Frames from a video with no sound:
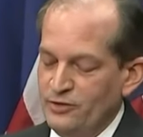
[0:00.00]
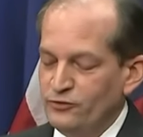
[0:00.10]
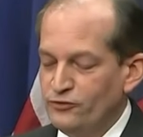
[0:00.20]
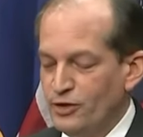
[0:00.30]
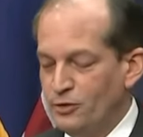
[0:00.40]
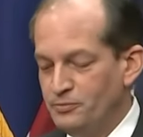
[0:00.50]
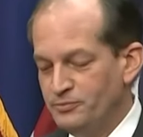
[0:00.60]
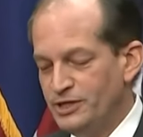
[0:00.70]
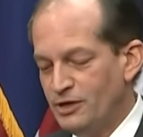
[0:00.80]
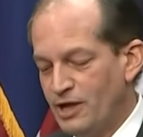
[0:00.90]
So,
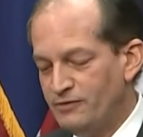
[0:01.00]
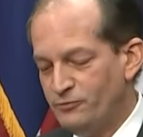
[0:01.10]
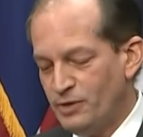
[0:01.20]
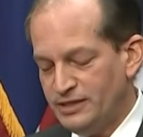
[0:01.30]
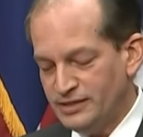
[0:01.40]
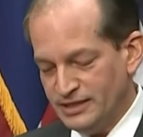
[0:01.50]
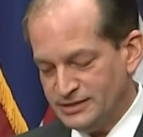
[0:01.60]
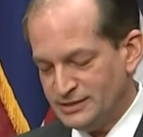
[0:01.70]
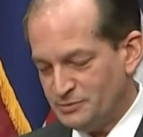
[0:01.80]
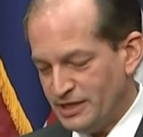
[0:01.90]
you know, I've read
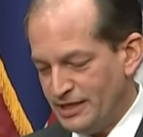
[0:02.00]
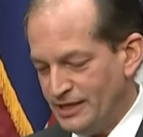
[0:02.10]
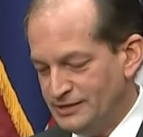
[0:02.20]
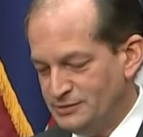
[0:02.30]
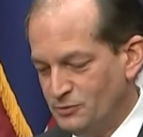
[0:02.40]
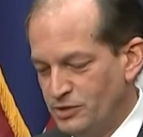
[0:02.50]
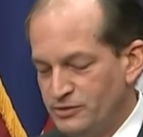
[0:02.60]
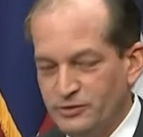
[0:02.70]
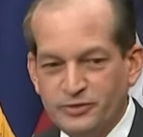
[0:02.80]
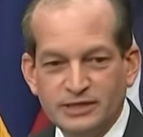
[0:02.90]
this, and one of
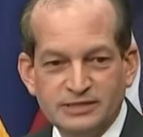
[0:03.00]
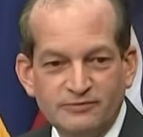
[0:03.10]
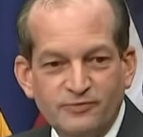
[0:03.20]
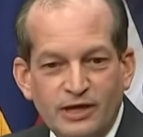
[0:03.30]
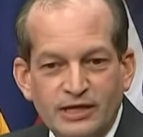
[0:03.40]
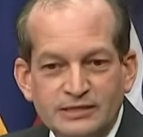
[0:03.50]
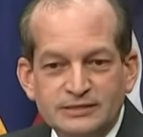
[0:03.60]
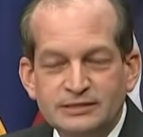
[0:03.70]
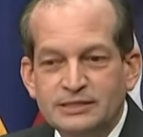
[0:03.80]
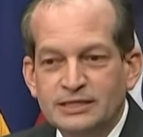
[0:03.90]
the things I find
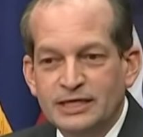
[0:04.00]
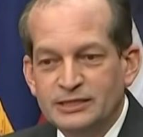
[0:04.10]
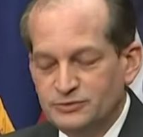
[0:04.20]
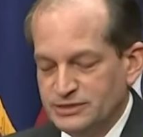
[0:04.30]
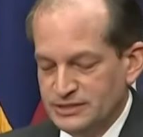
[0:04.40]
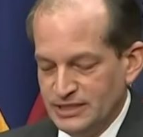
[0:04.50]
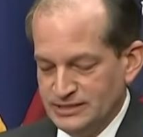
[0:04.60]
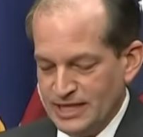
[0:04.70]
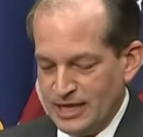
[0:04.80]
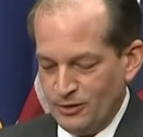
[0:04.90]
interesting
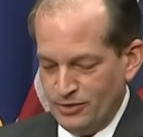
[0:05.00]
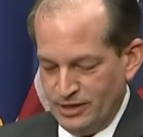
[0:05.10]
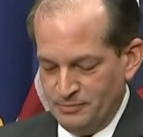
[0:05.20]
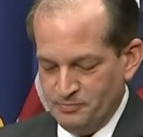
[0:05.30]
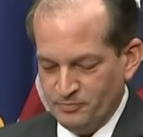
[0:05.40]
is how